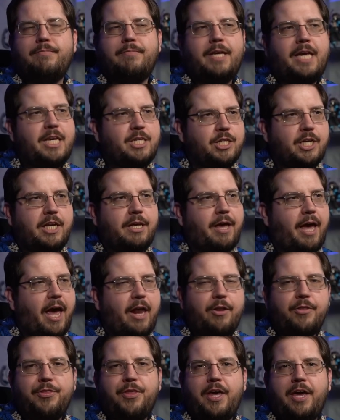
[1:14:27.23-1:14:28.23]
He's going to
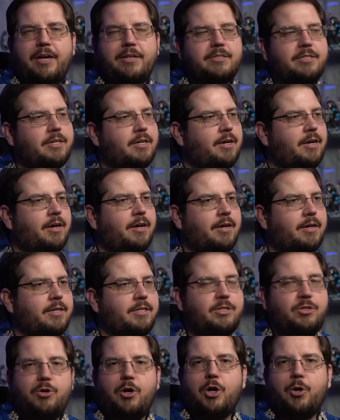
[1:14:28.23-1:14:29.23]
handle things,
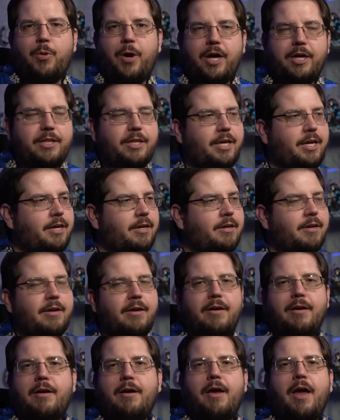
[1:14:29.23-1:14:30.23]
do it quickly,
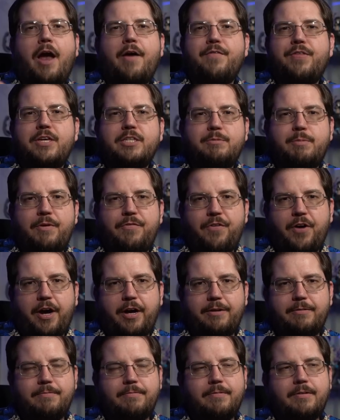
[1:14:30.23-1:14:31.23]
everything's going to be
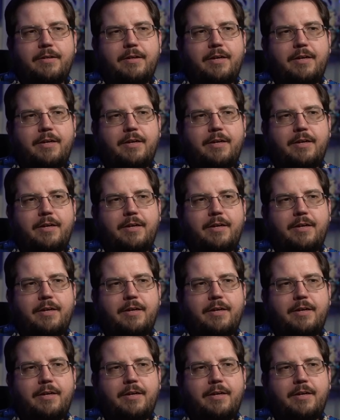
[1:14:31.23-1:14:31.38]
fine.